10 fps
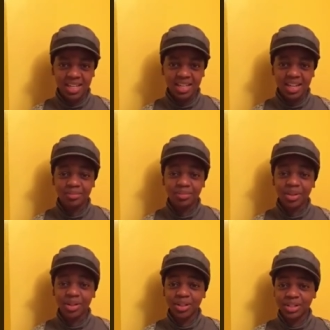in
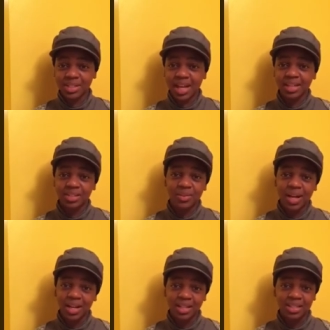embryonic sacks
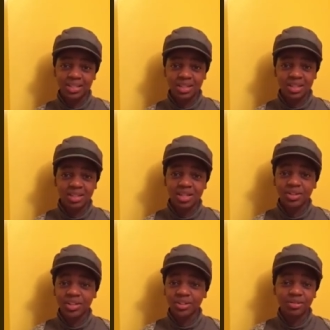of ice
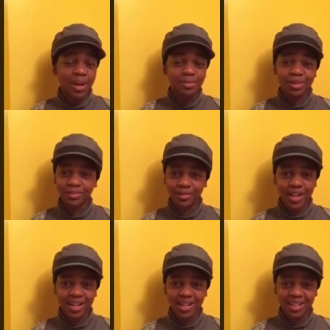until they're ripe to
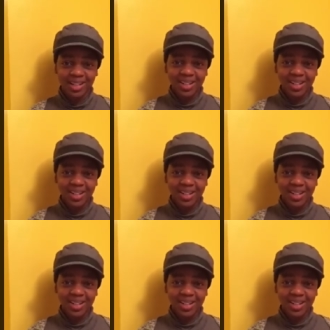fly,